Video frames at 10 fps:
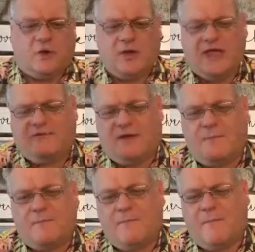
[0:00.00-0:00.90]
So if
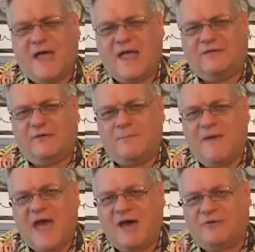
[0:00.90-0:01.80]
a
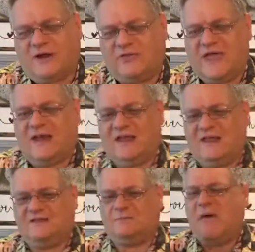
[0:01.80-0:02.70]
maverick then
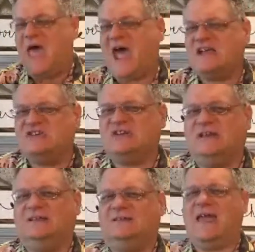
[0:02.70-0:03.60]
is
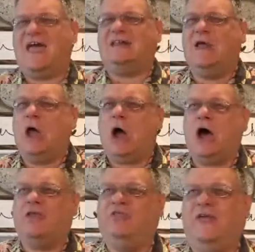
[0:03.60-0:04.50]
passionate and
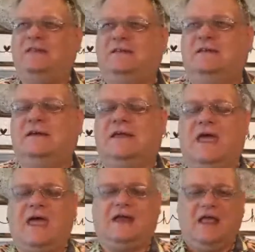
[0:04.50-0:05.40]

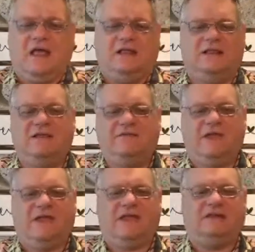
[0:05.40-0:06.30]
authentic and
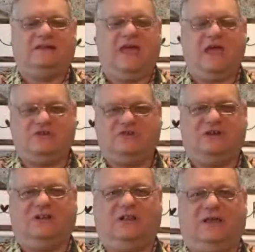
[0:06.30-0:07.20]
living
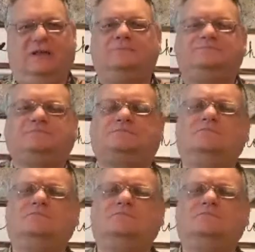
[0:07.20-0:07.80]
intentionally,